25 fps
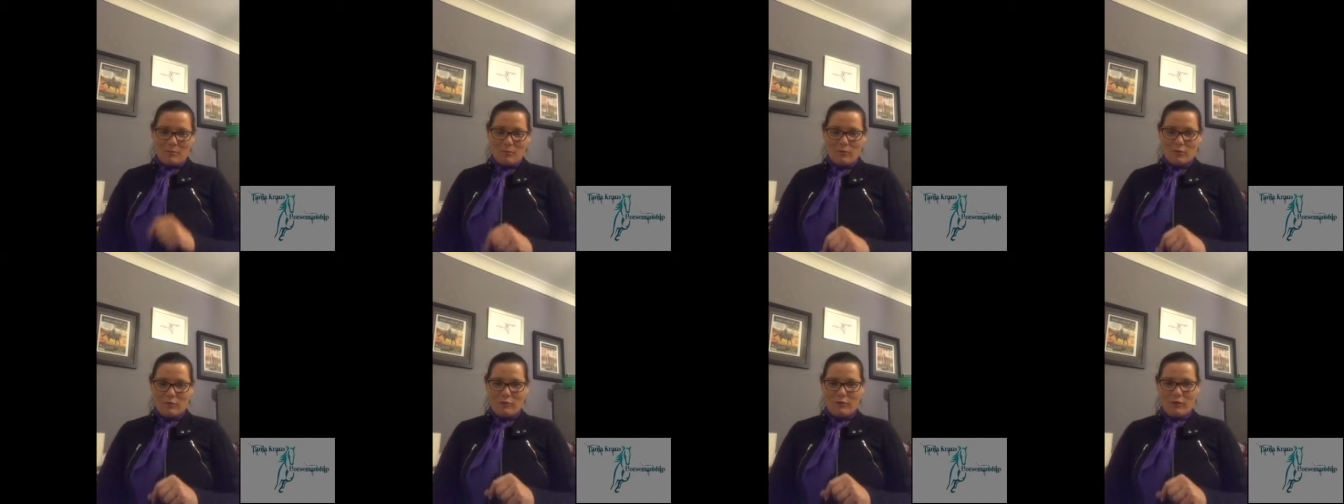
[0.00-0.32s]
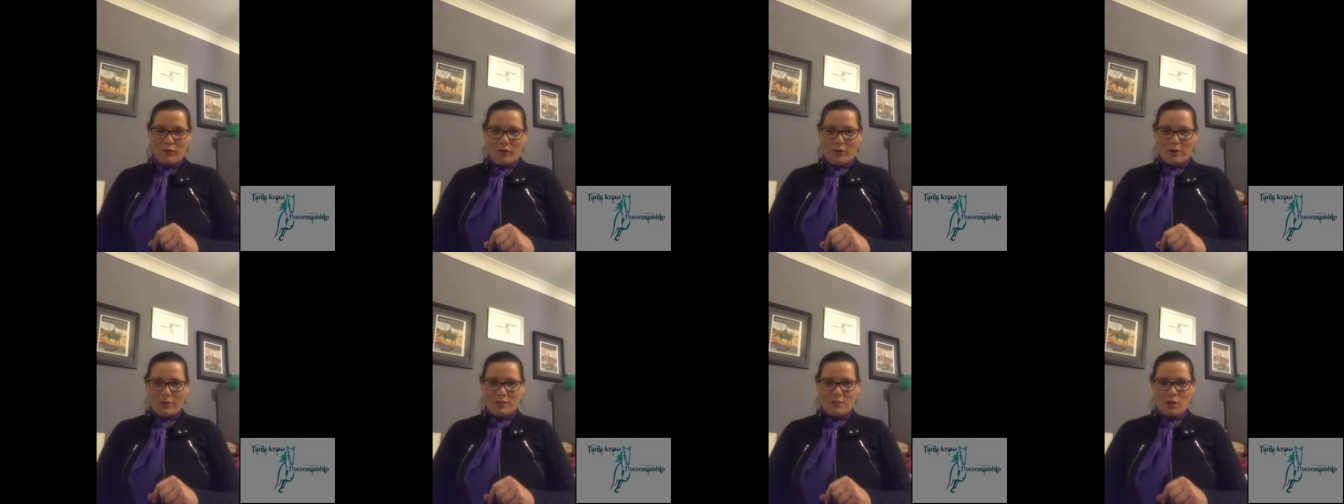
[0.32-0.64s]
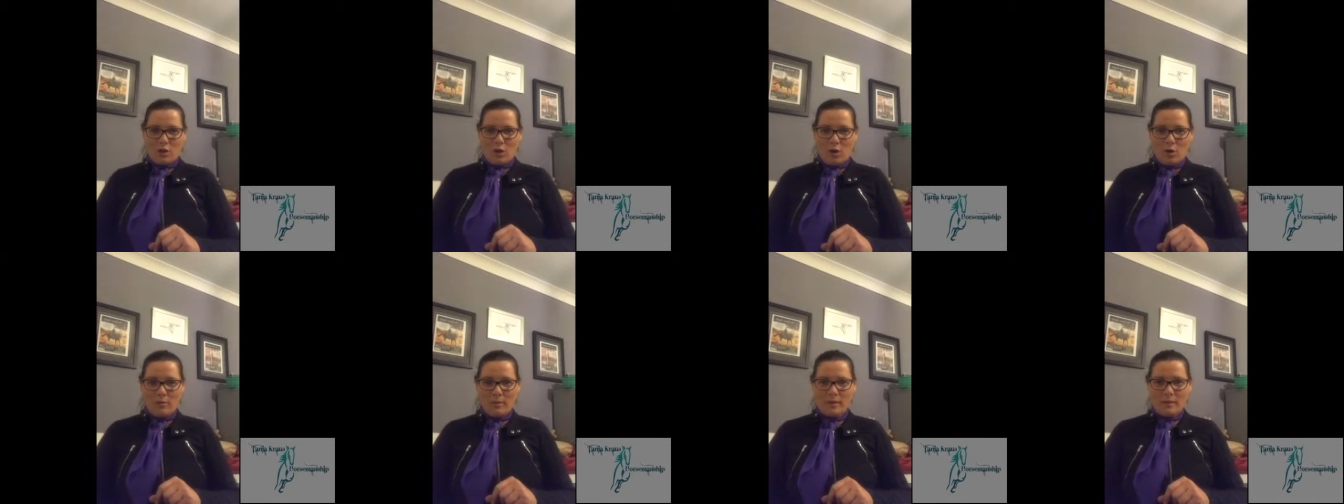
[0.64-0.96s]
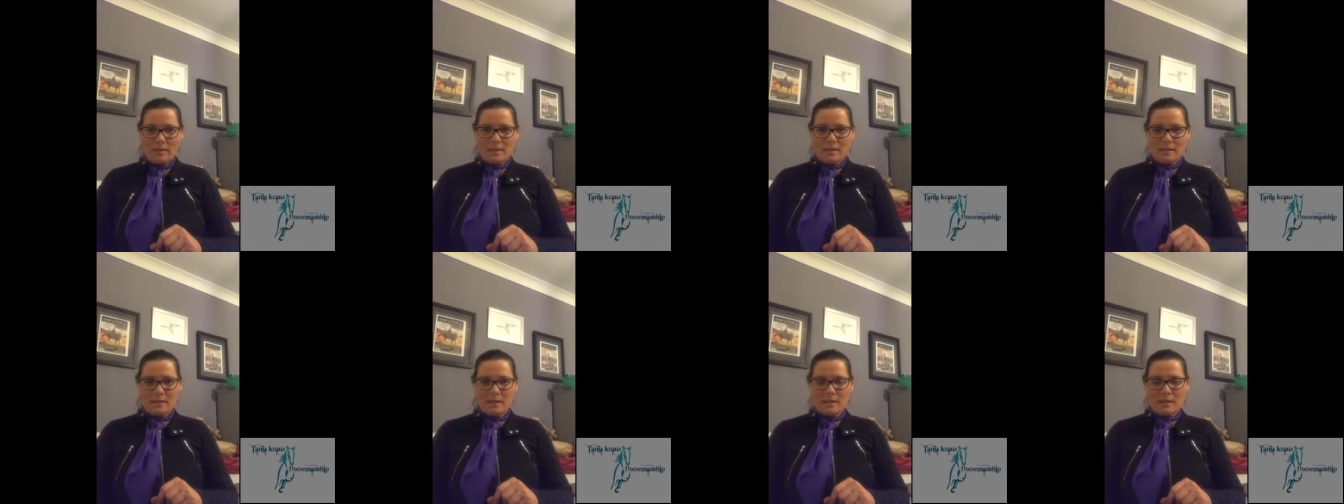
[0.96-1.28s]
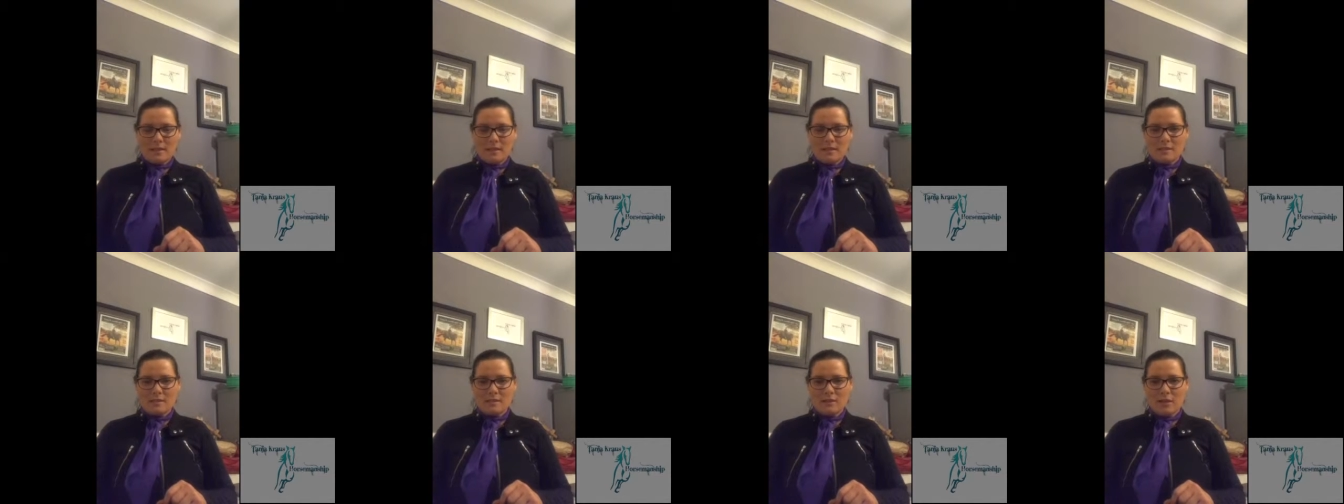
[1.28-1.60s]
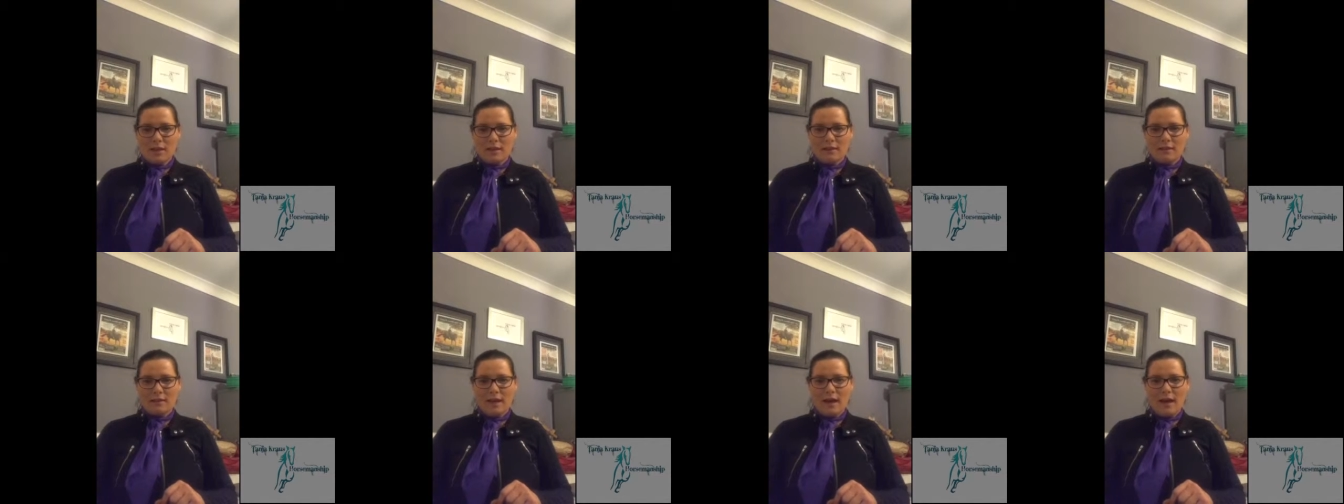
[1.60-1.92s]
referring to comments and things
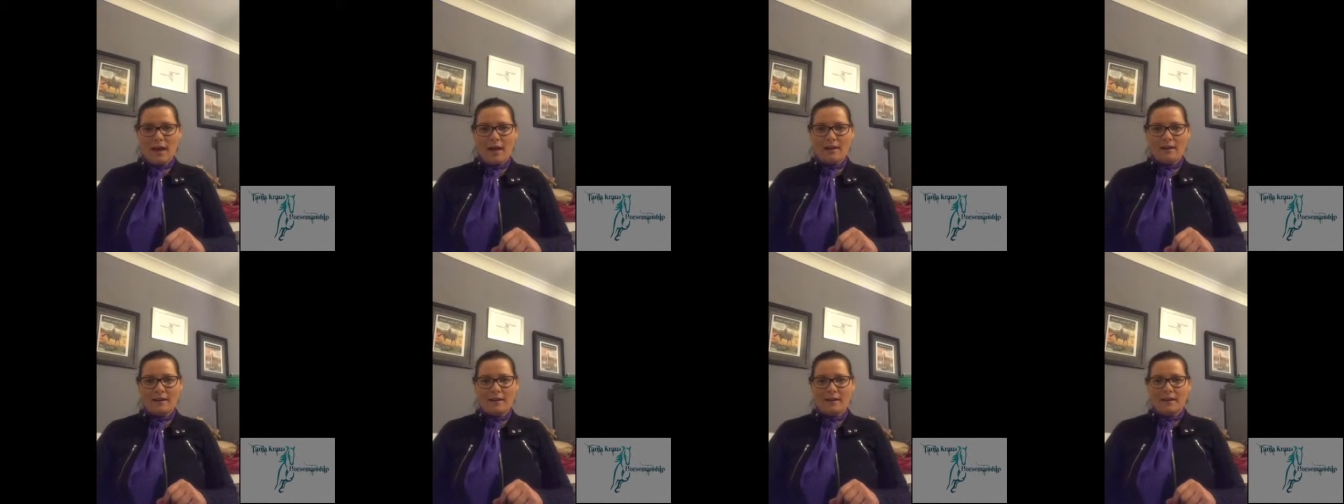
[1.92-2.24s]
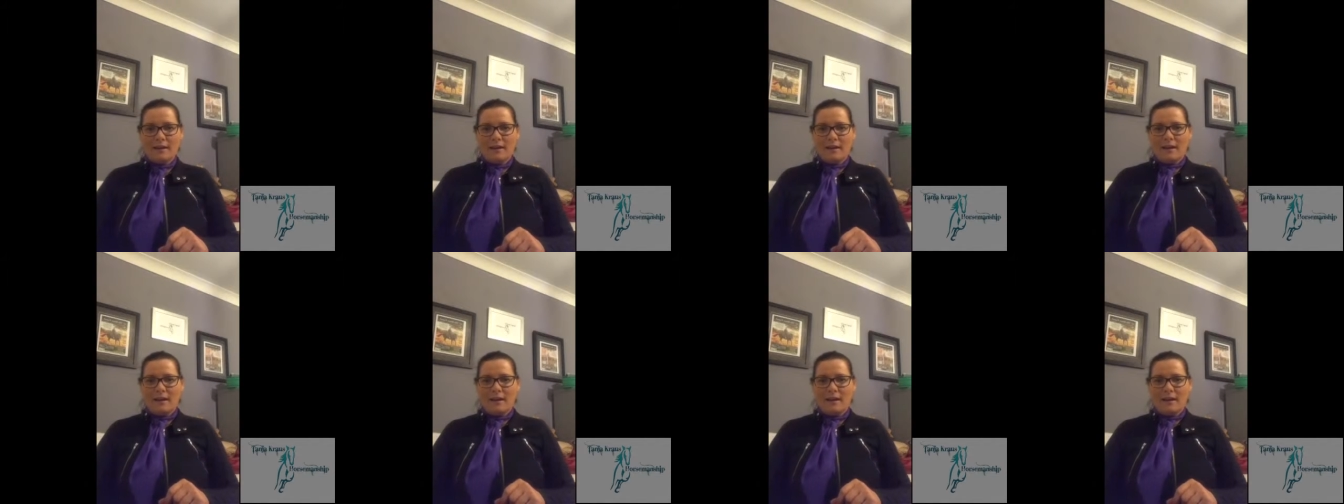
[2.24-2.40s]
like that.